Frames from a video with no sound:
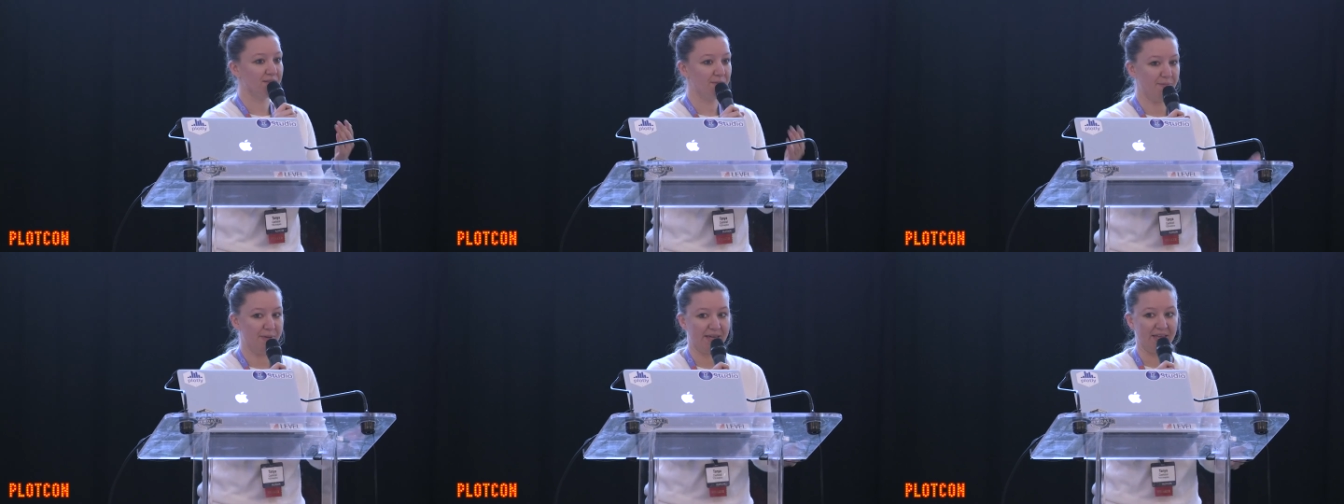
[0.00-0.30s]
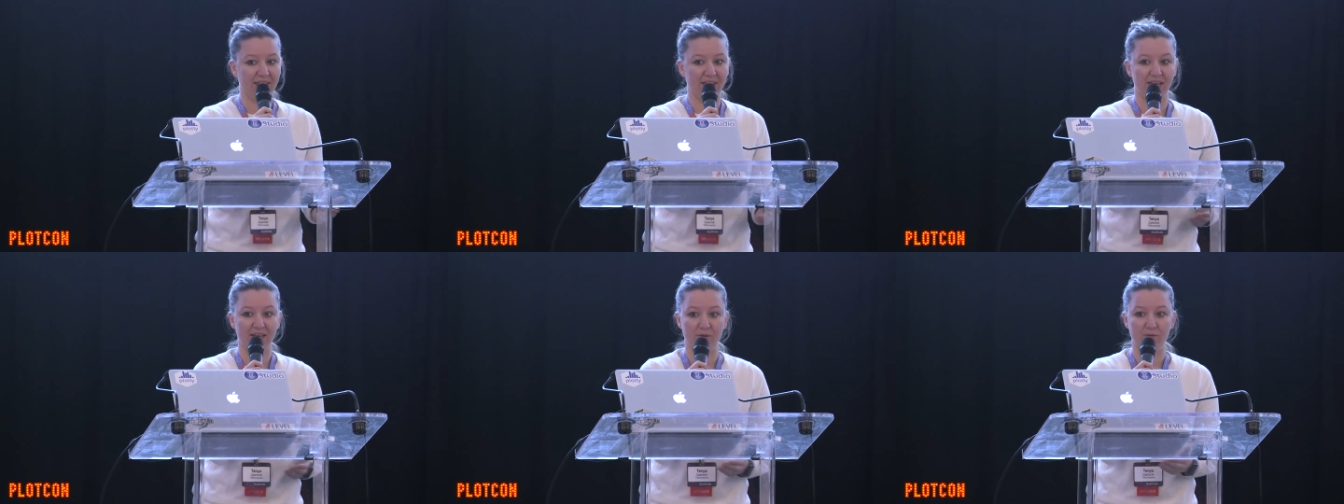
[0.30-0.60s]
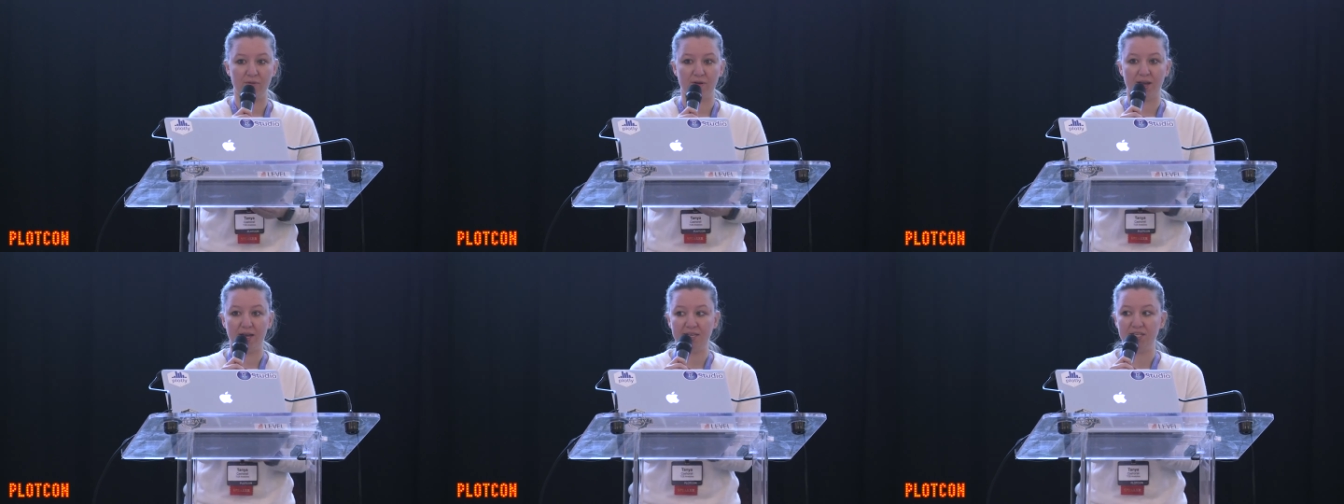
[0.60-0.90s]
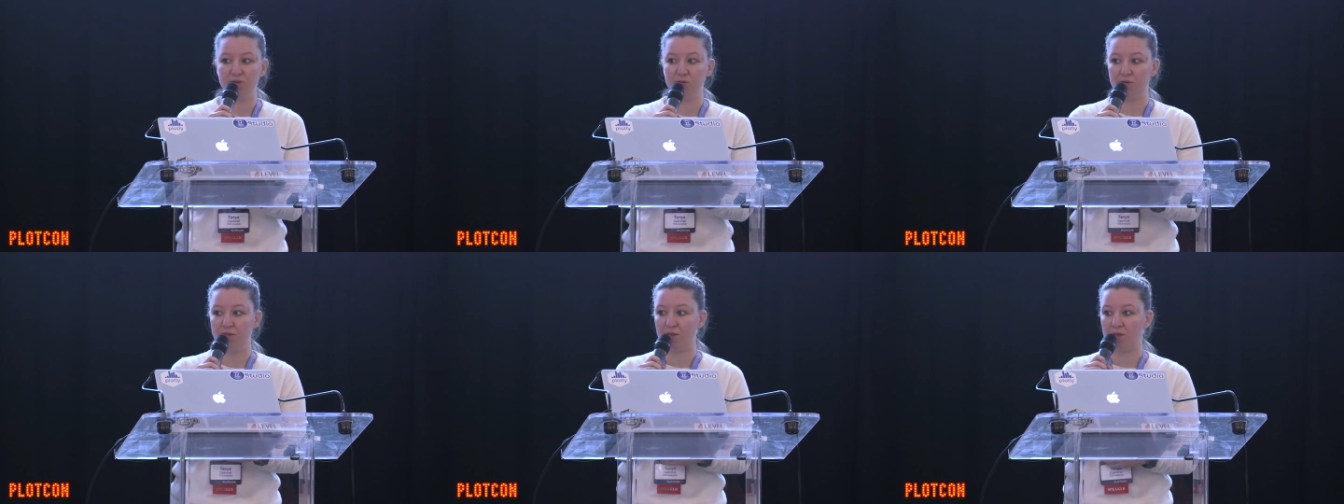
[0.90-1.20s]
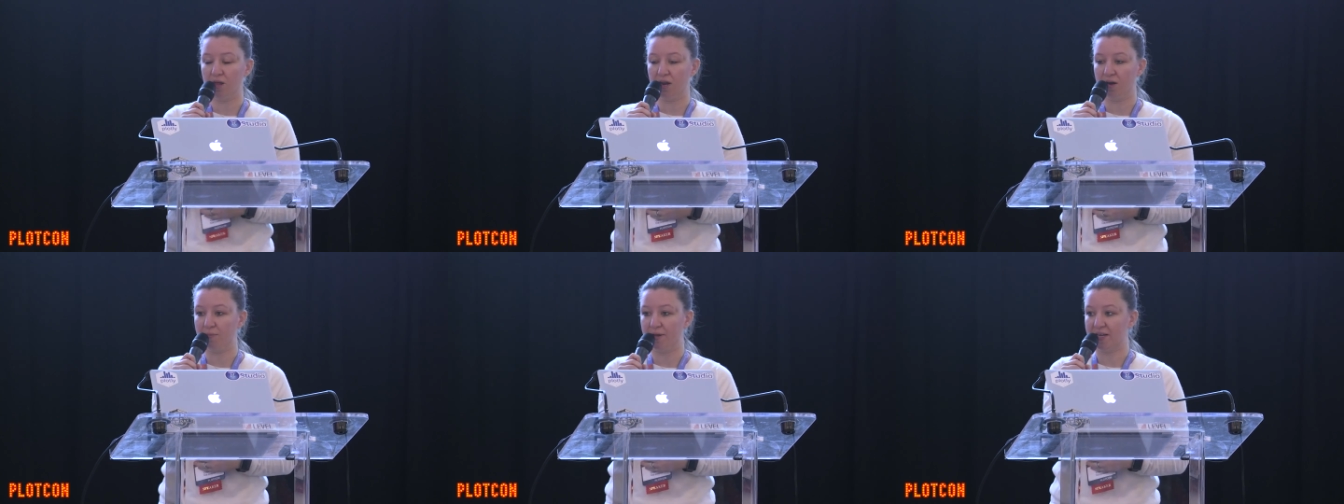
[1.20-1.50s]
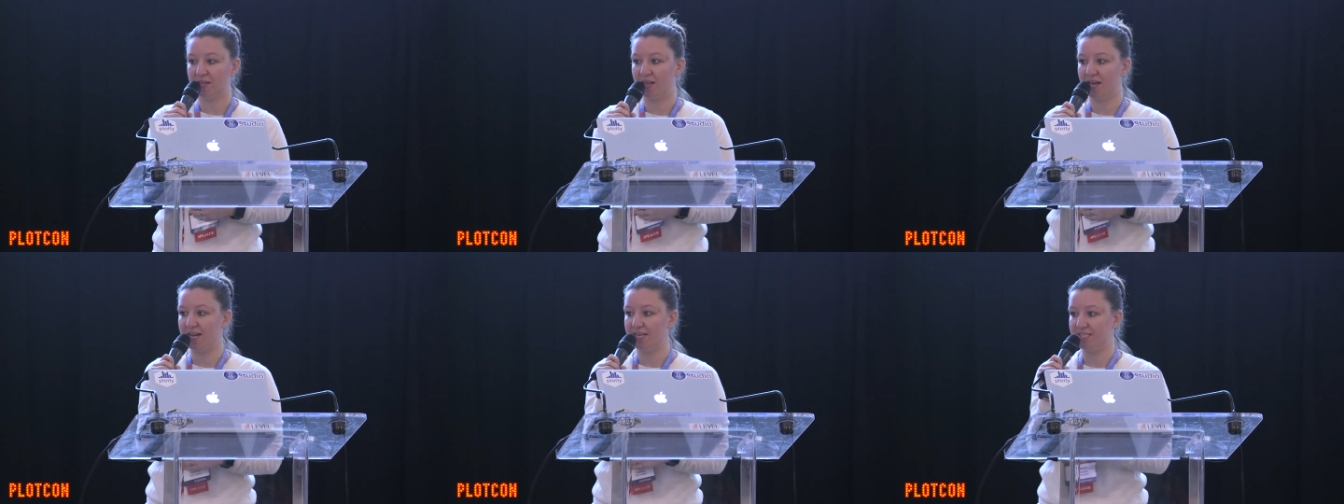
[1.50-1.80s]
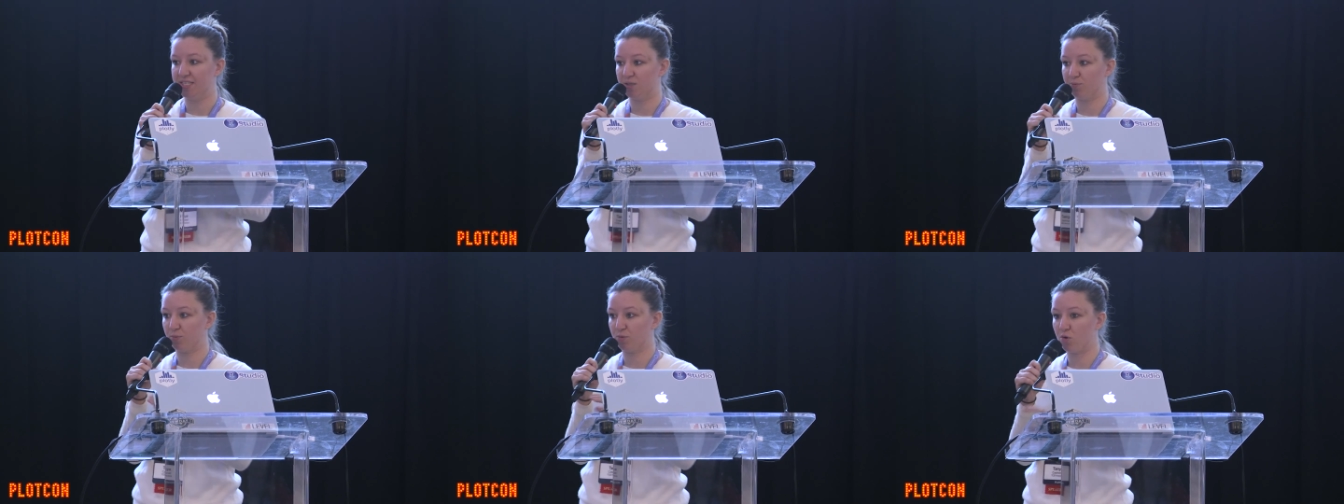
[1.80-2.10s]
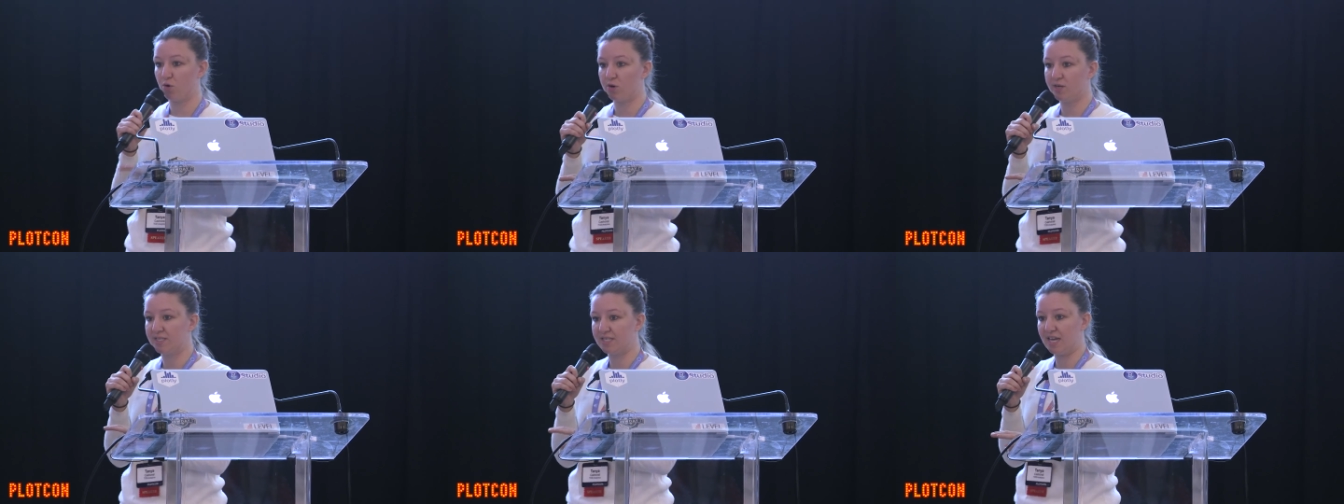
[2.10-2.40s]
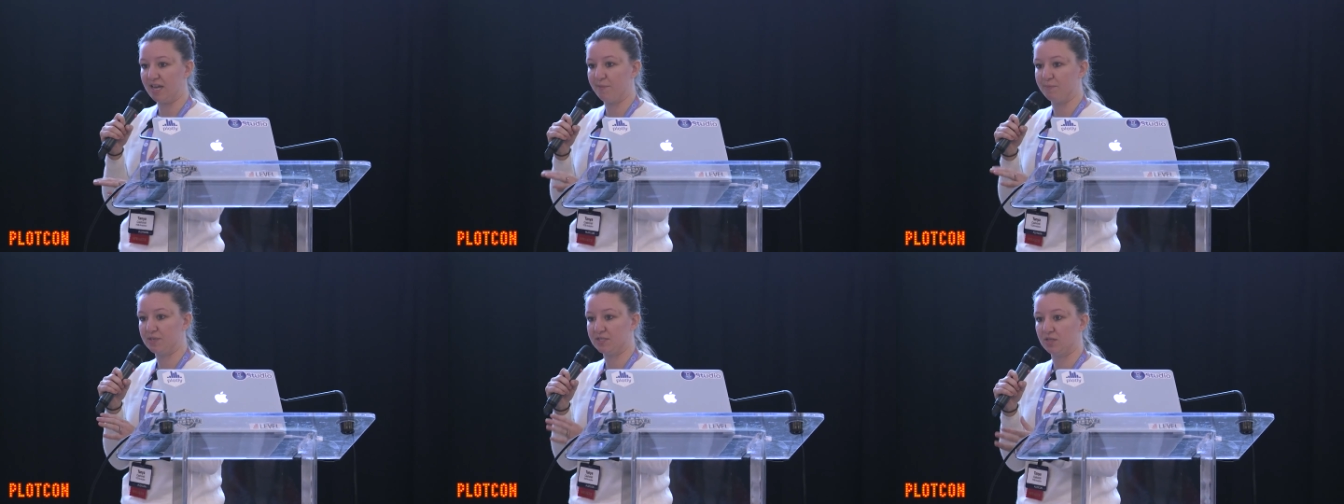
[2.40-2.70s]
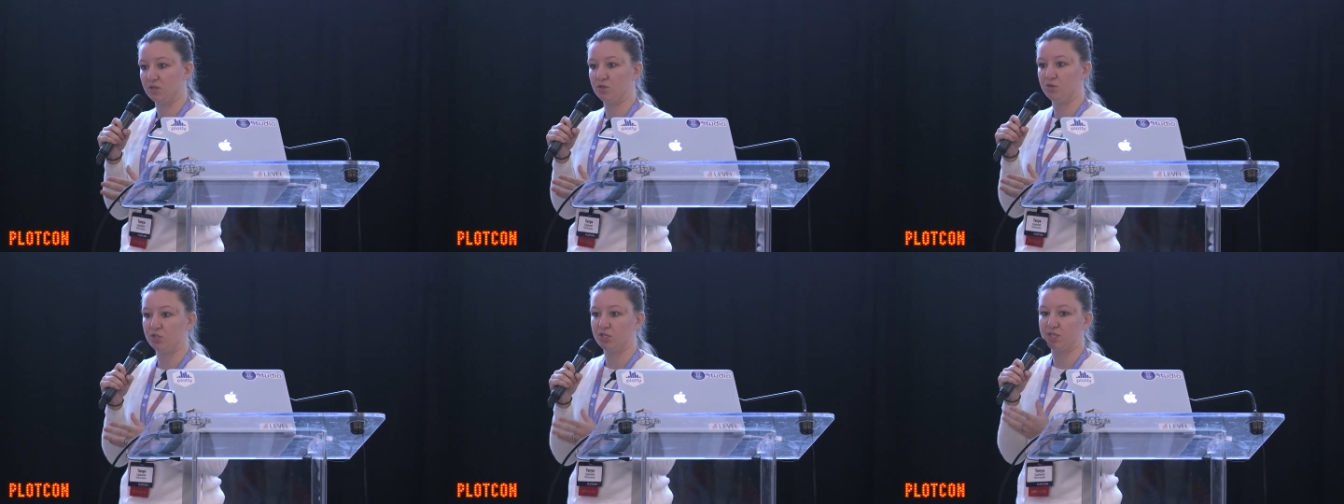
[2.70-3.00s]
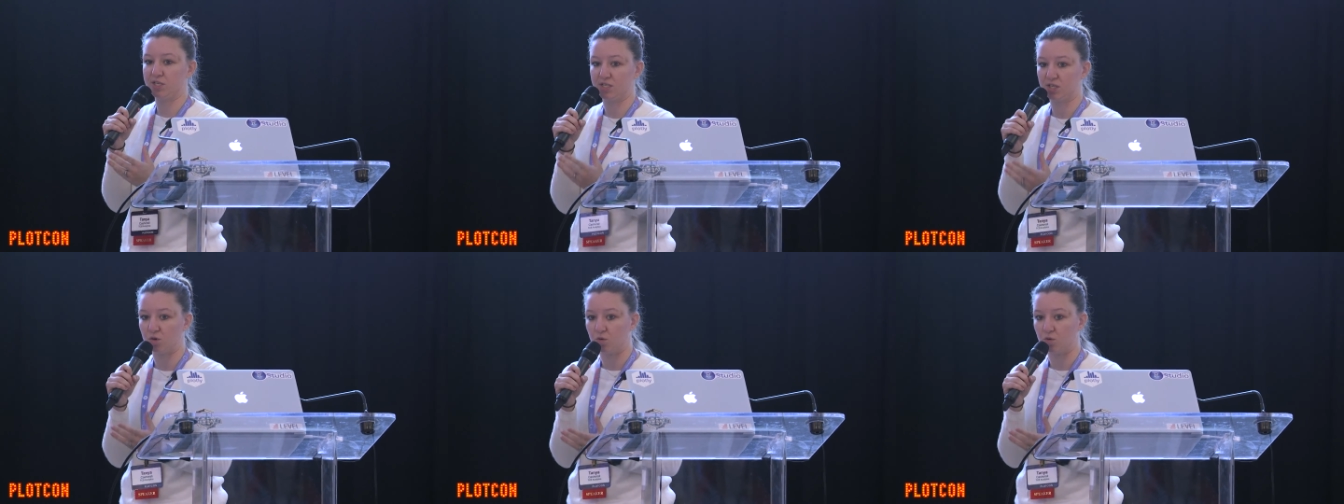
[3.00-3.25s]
is a big thing I do with a lot of my clients is prototype solutions